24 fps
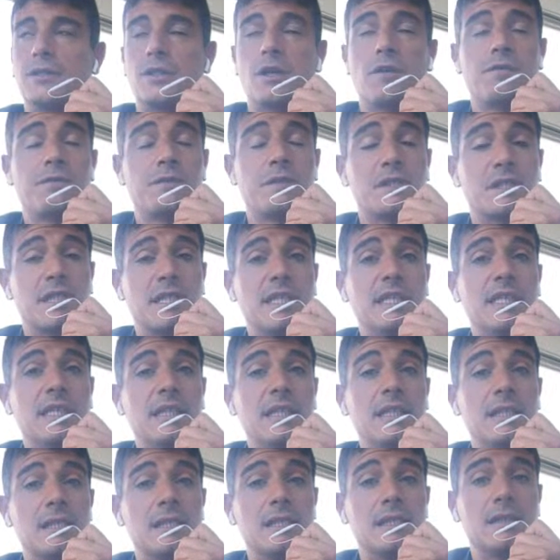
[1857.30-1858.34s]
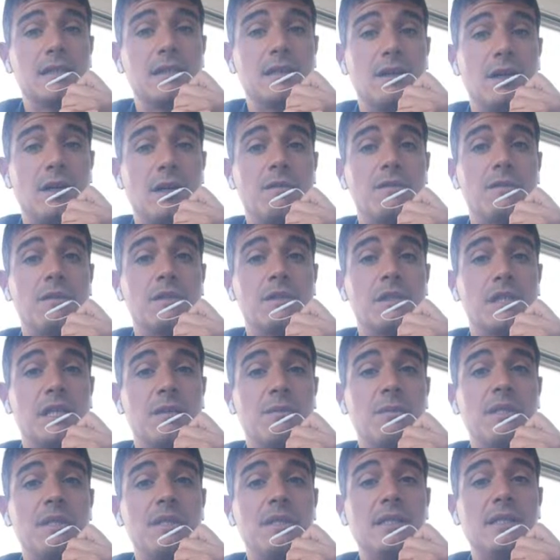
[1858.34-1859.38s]
soft skills of
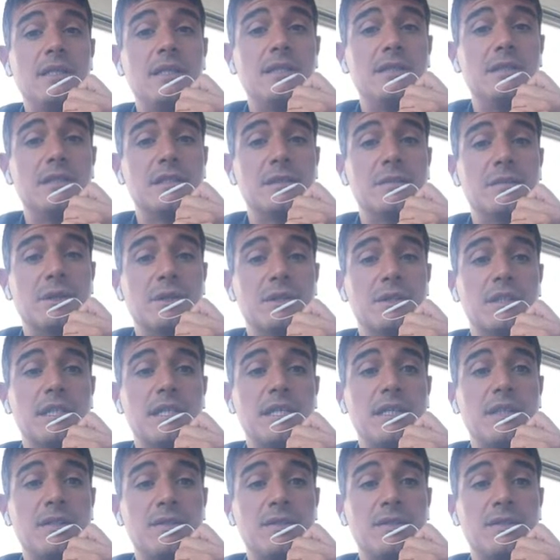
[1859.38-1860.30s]
sustainability leaders, because